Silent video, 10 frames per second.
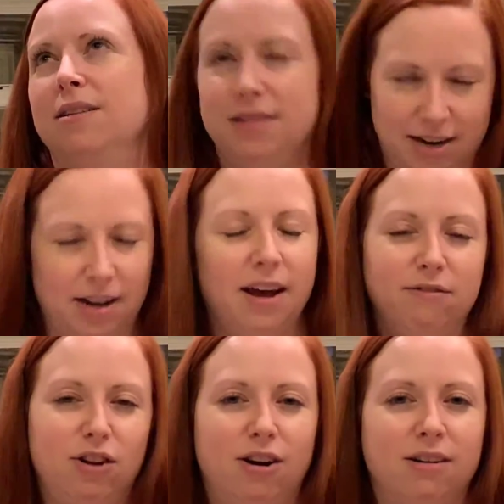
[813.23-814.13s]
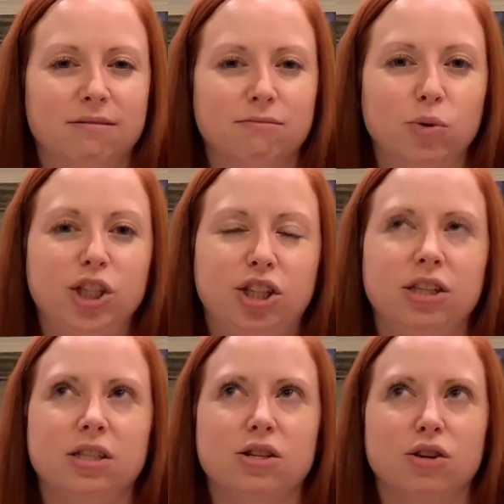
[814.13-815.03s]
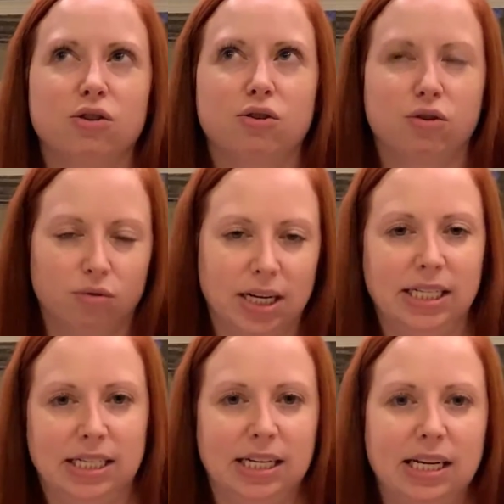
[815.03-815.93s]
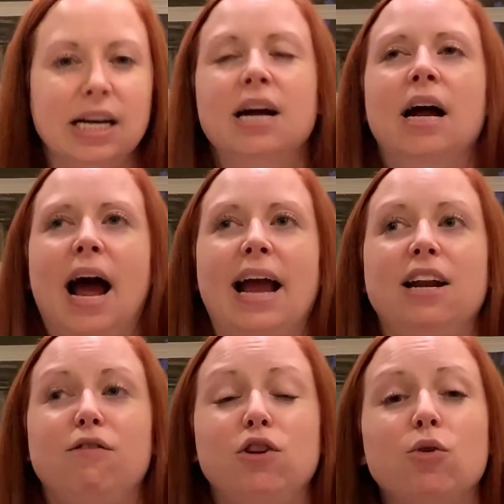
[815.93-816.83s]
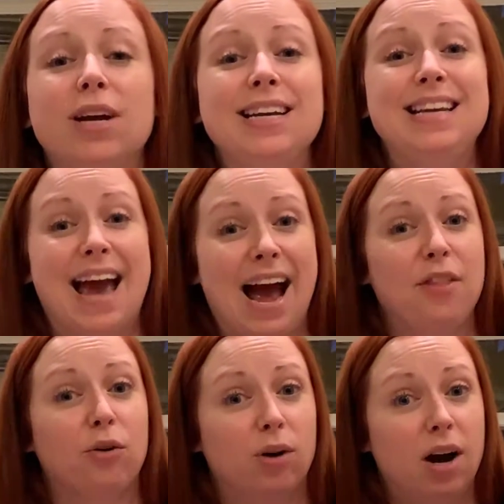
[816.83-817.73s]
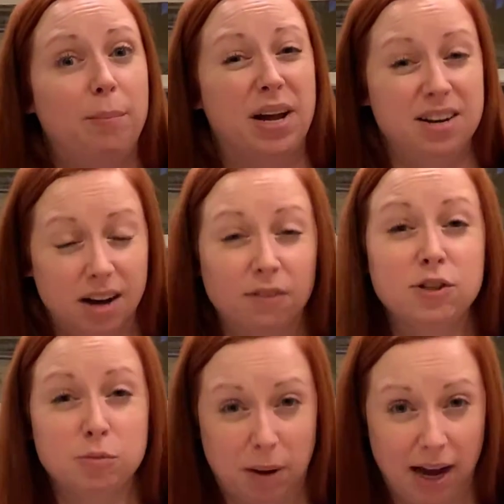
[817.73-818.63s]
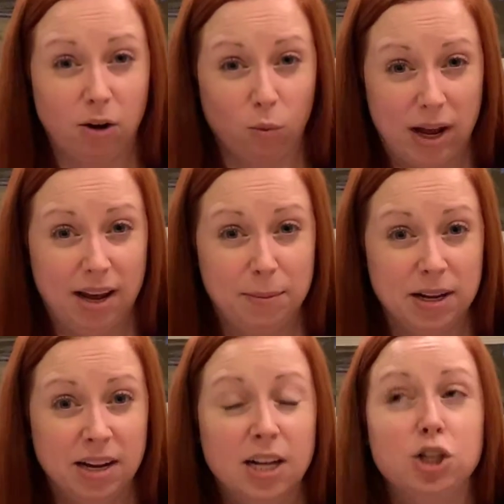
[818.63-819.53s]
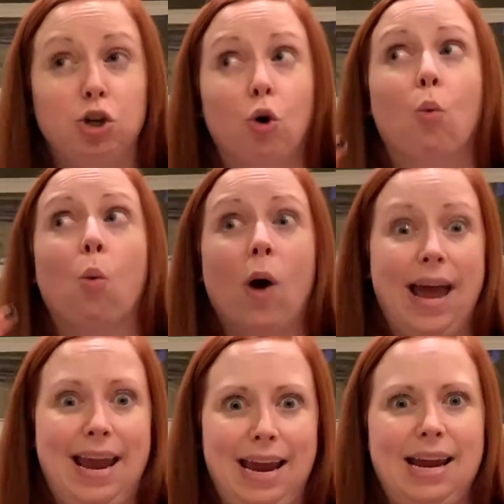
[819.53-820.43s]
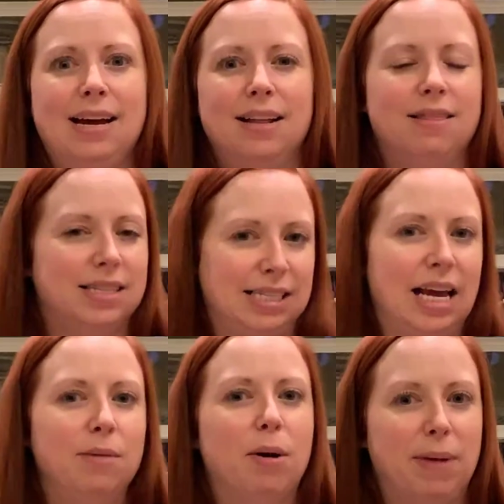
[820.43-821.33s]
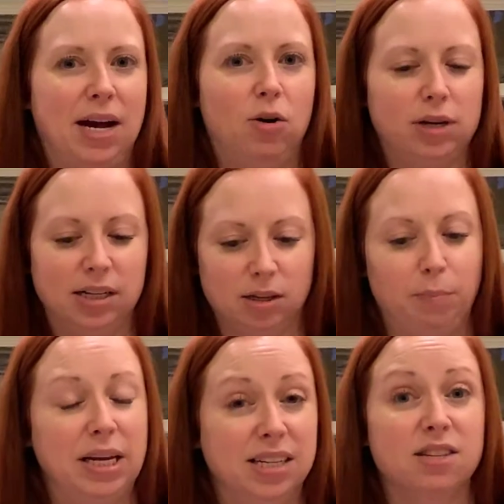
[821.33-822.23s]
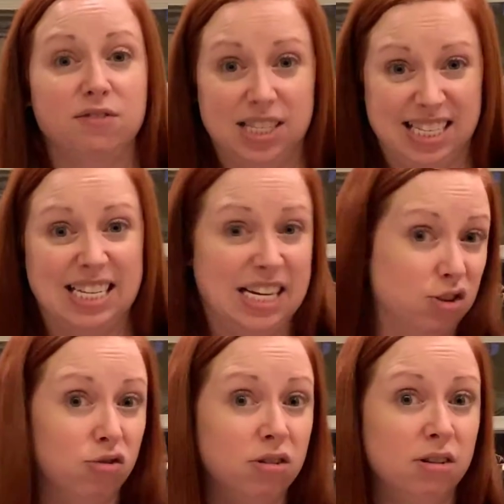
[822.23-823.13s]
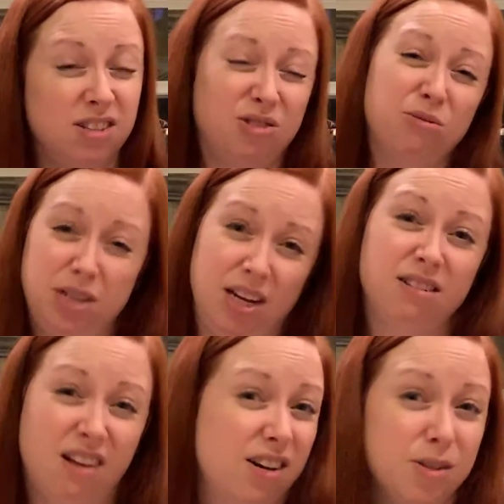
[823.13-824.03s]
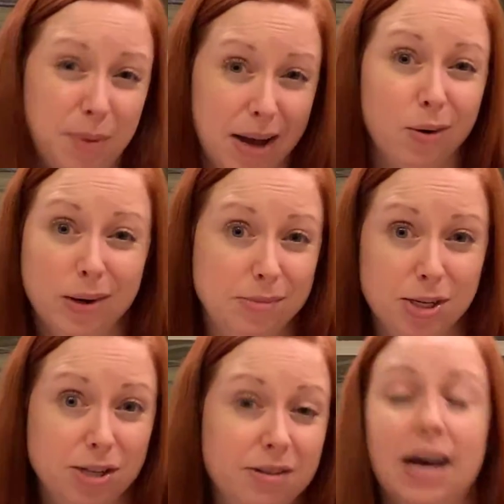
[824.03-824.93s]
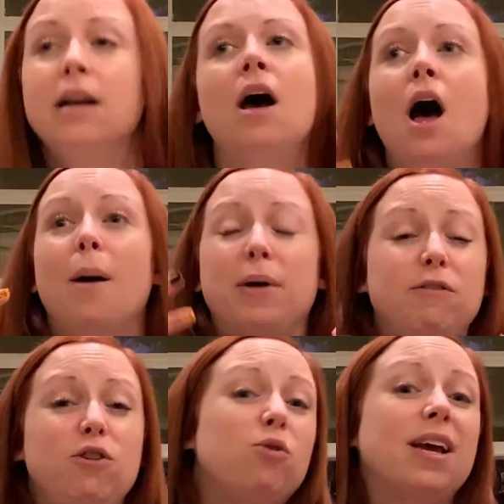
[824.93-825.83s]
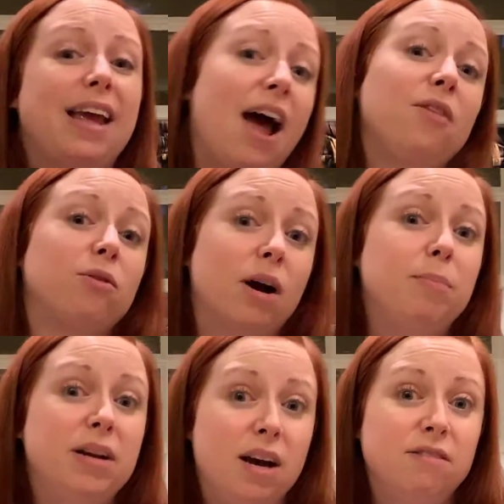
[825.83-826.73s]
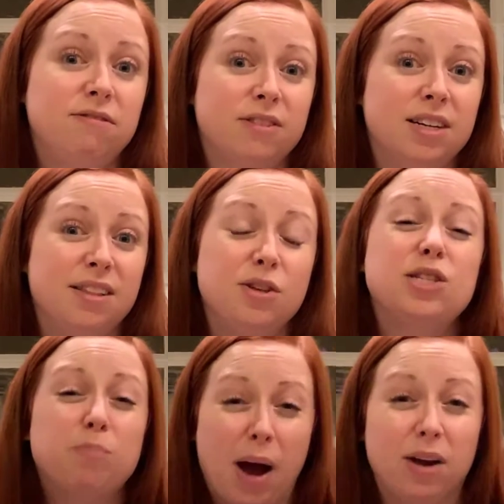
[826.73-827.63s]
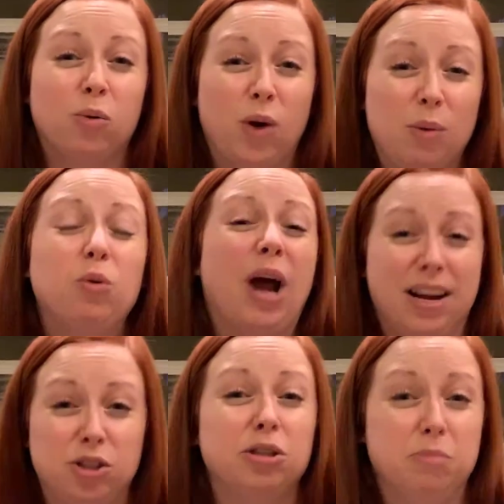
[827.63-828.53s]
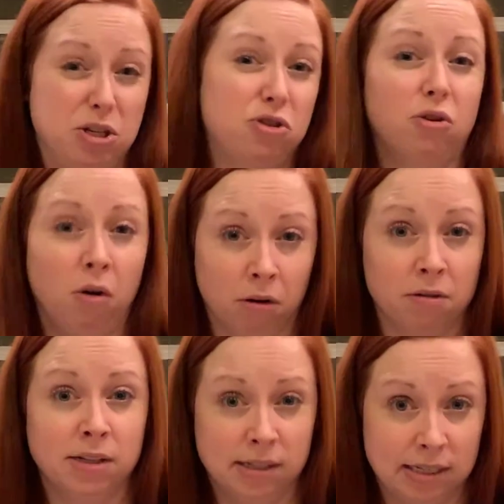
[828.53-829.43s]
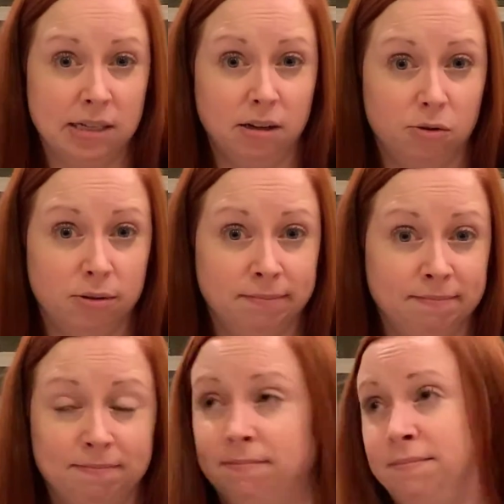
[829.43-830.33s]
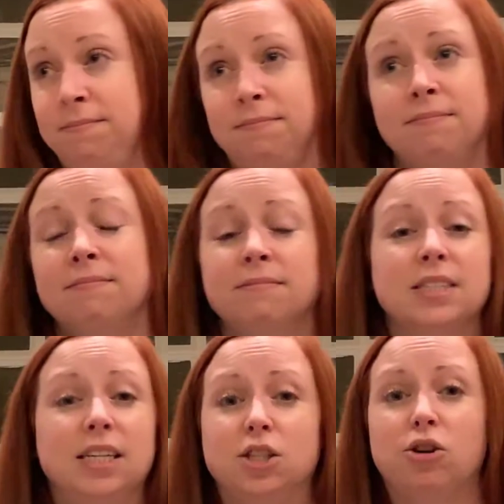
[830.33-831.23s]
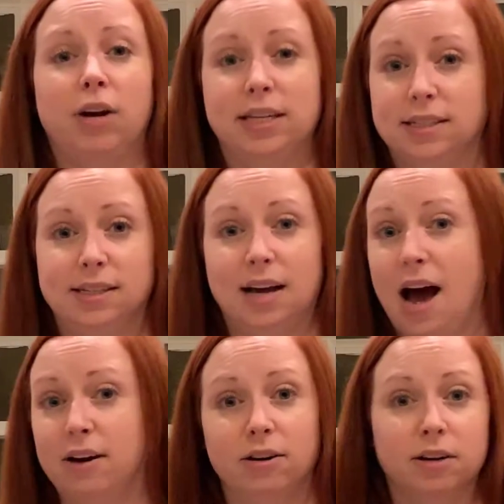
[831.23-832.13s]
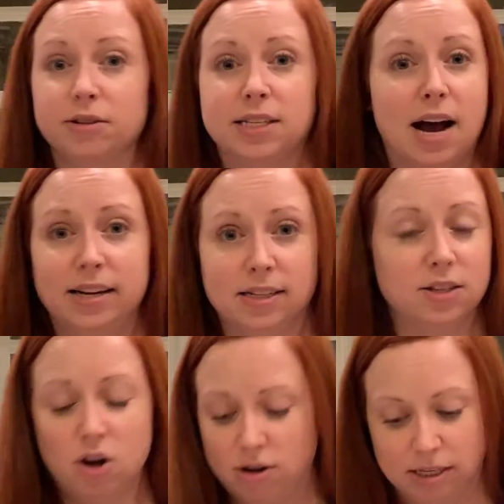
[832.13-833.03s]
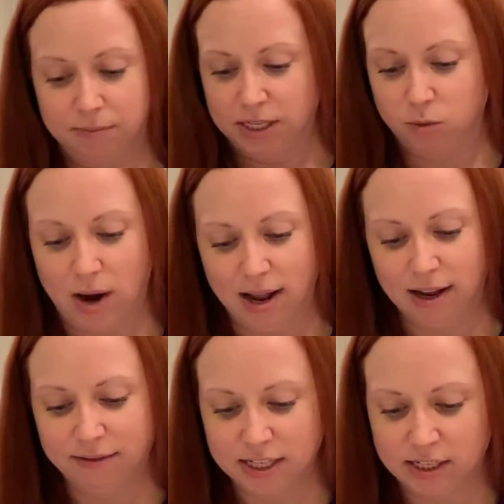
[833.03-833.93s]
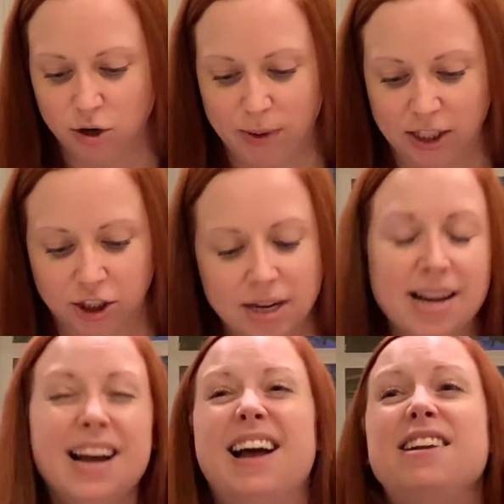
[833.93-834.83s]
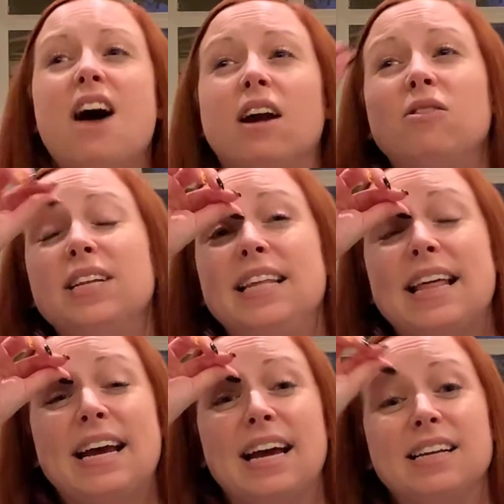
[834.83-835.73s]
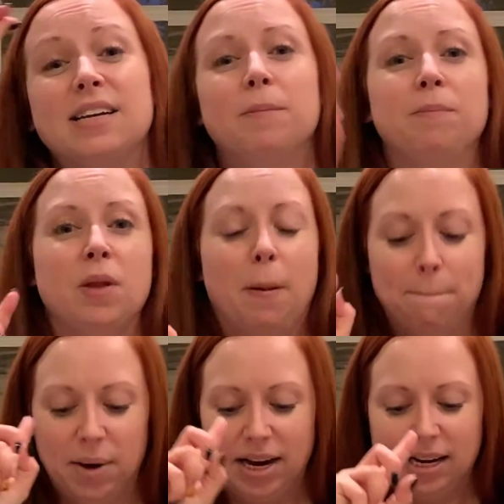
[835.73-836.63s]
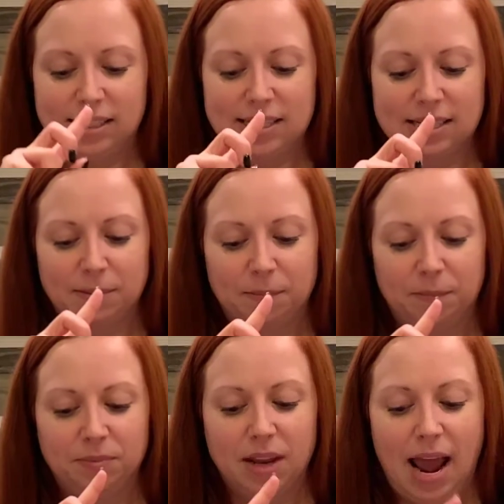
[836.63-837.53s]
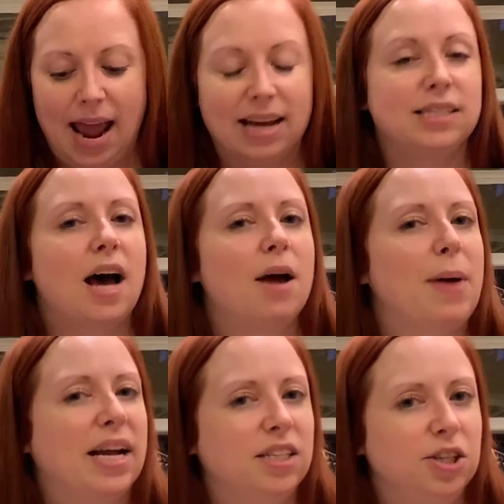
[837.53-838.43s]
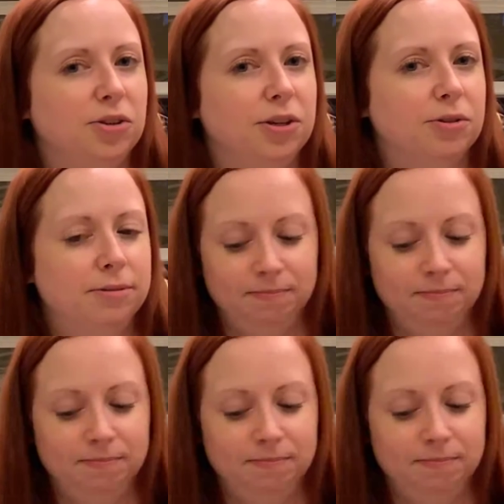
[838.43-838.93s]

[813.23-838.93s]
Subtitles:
than Kevlar, which is crazy. And if you could gather up enough spider web to weigh the same amount as a piece of steel, so it would take a lot of spider web to do that, but if you could gather up enough, the spider web would actually be stronger than the steel. It's crazy. I don't know, science is awesome. That's why I love it so much. Not only that, but it's antibacterial,